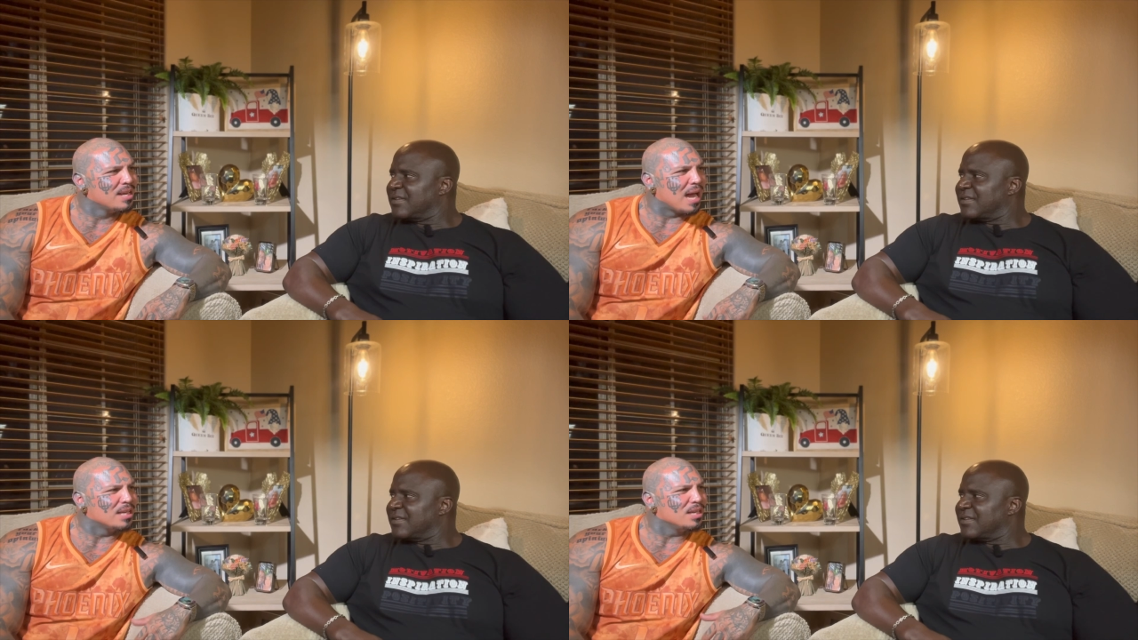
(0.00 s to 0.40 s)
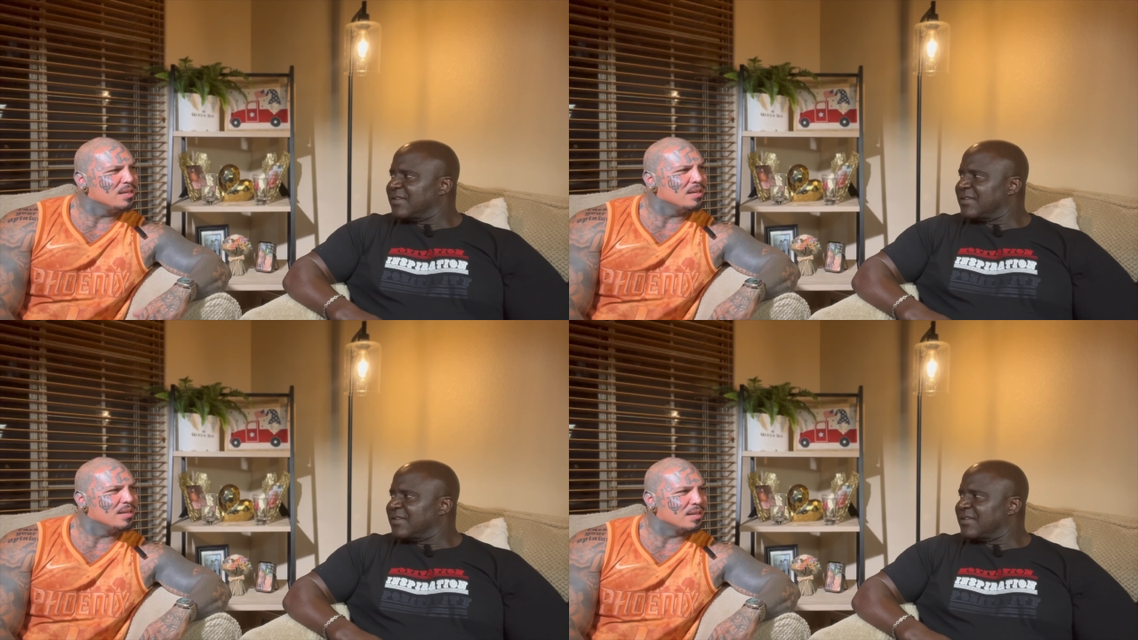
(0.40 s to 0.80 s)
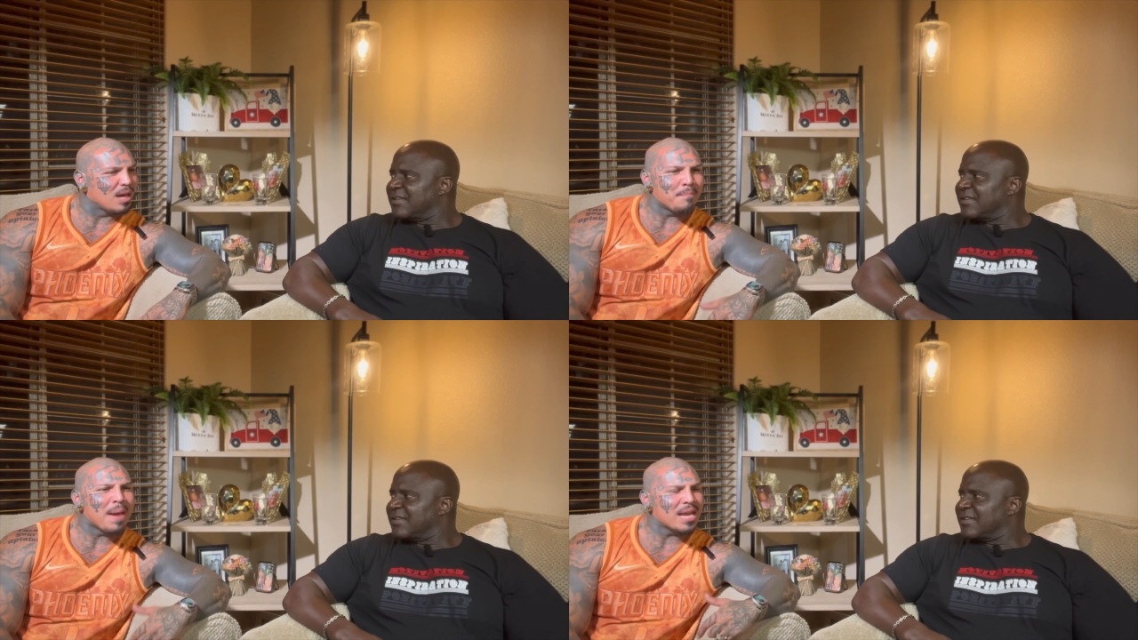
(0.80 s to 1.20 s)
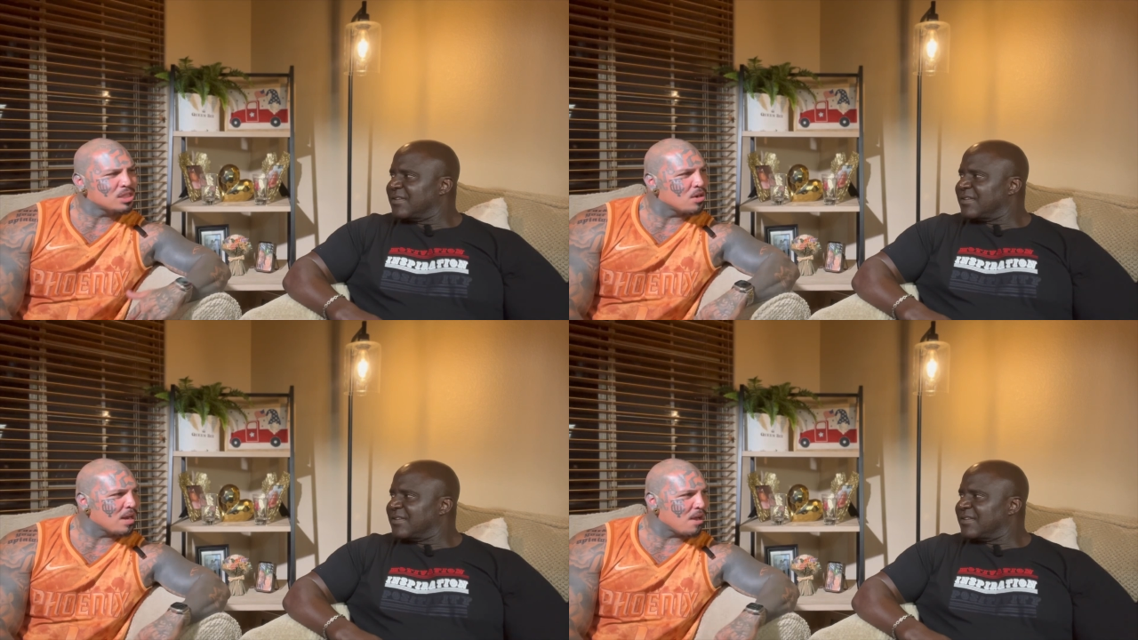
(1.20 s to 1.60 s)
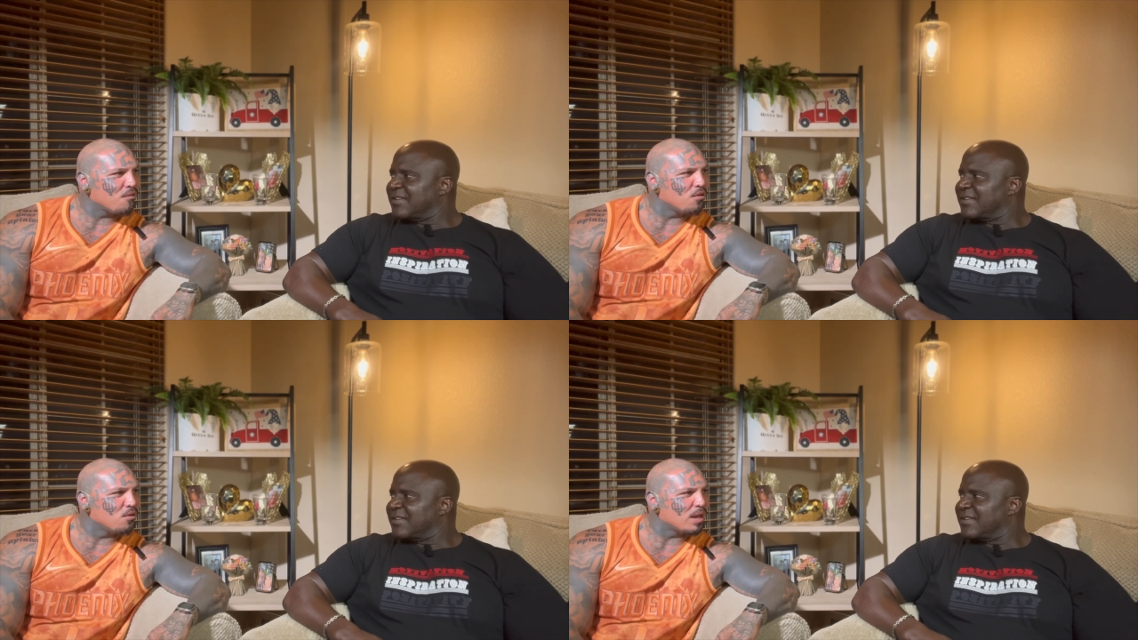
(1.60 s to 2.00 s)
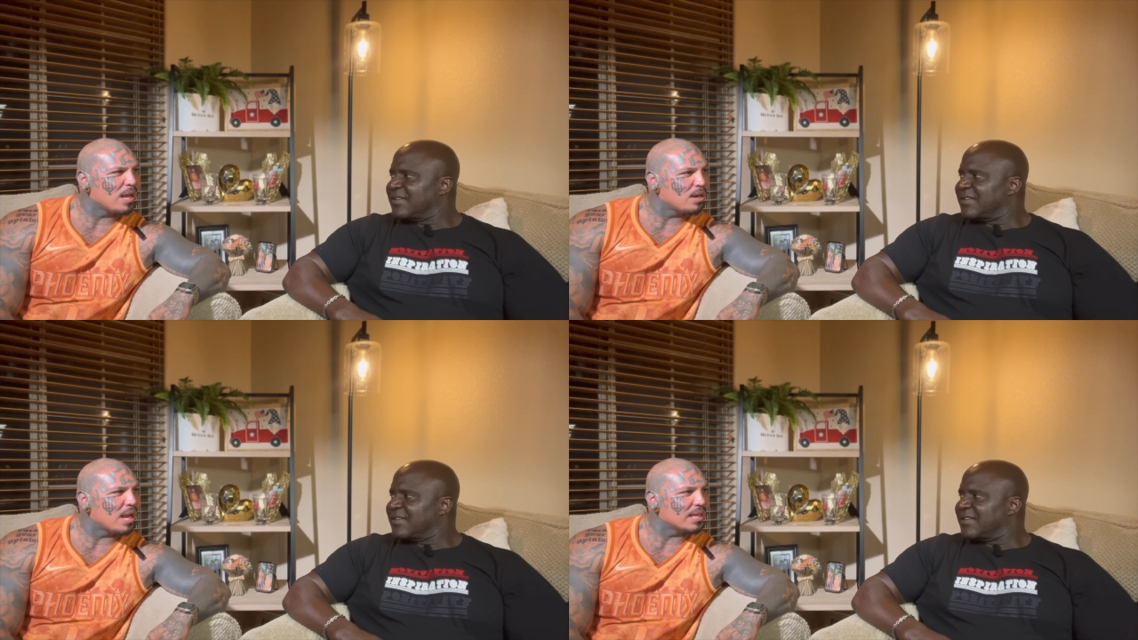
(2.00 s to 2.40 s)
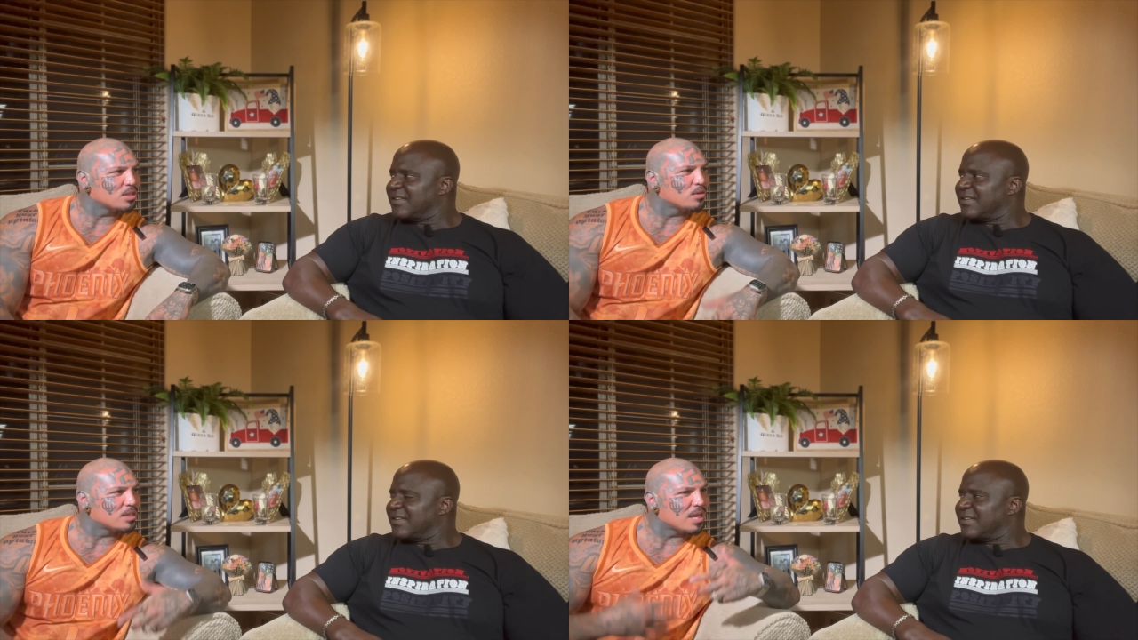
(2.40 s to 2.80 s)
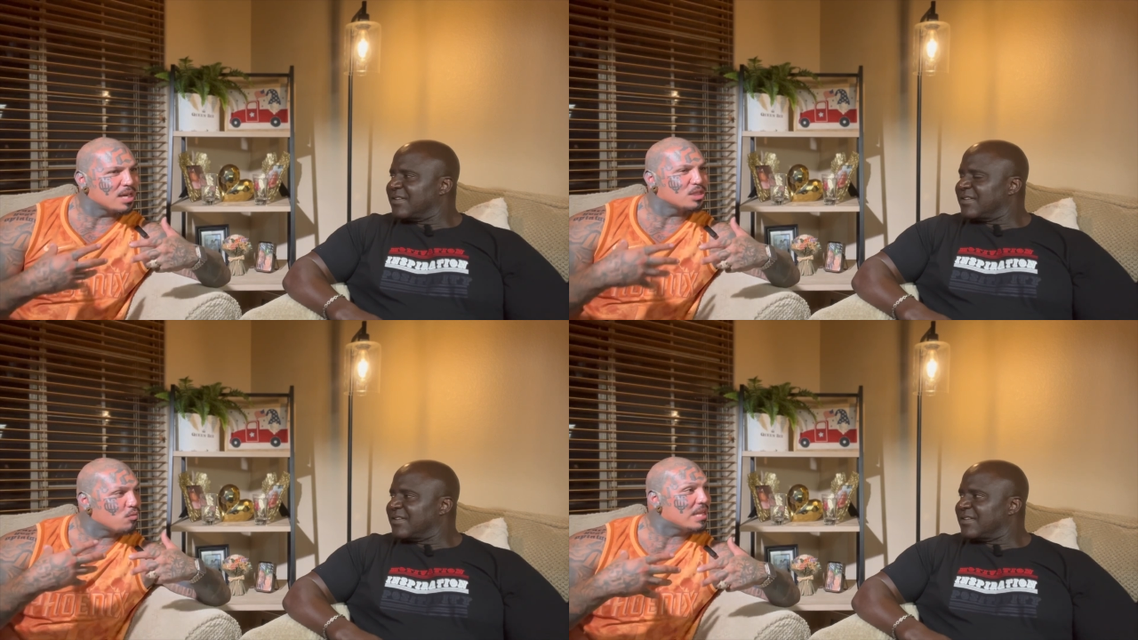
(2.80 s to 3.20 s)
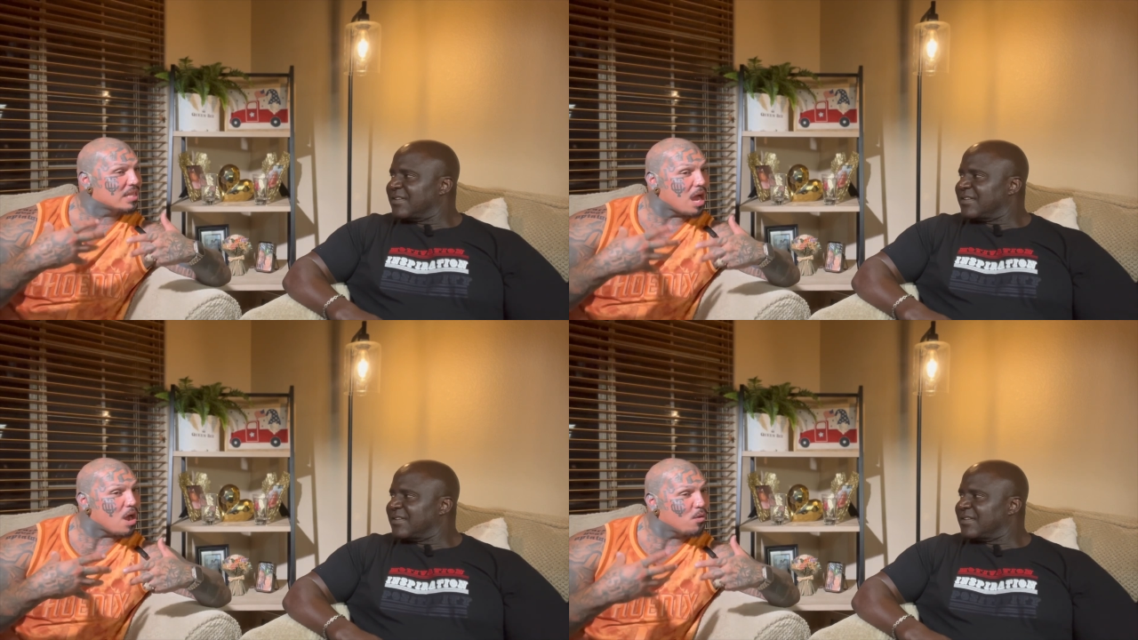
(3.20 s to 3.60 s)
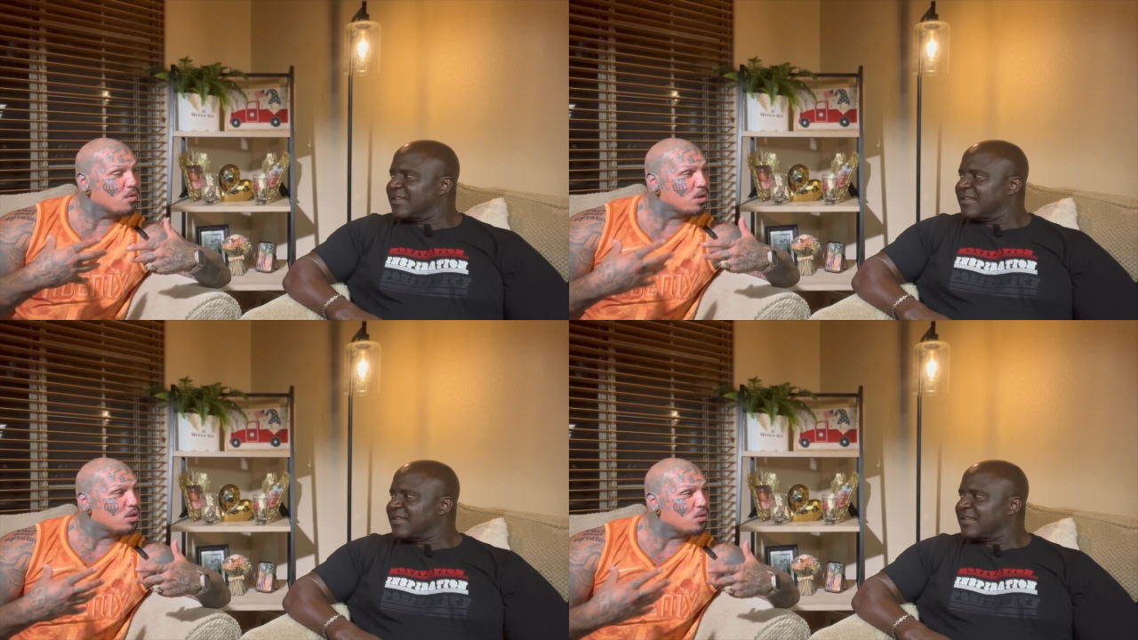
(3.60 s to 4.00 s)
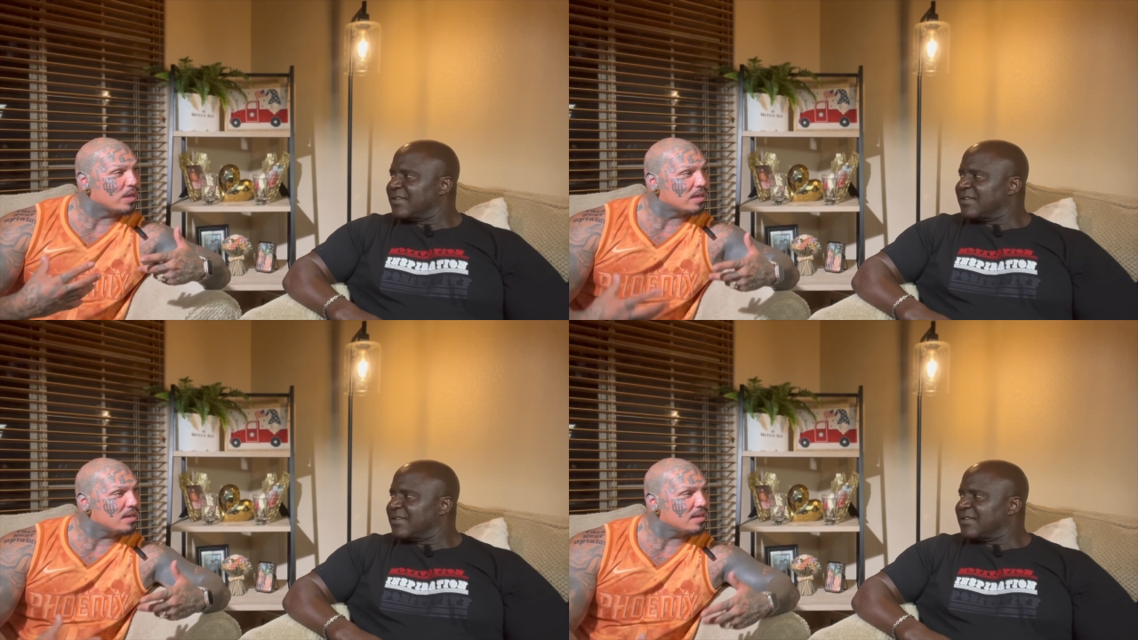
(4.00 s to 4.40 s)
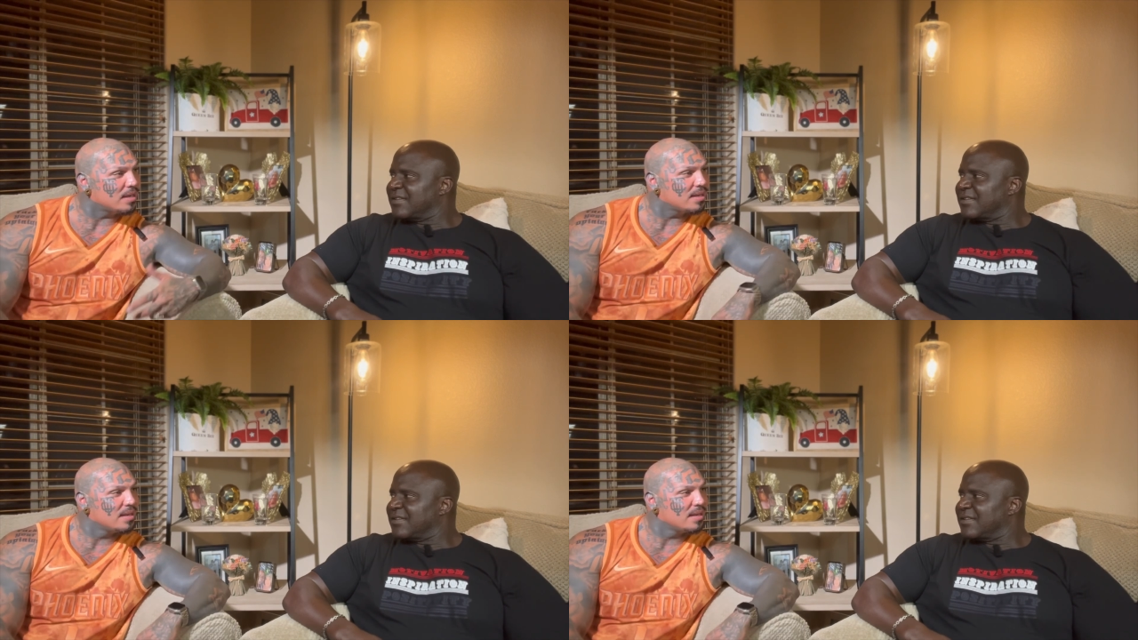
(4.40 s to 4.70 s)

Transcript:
Speaker 1: i did good i matched on that fool there like so to us we thought we were doing good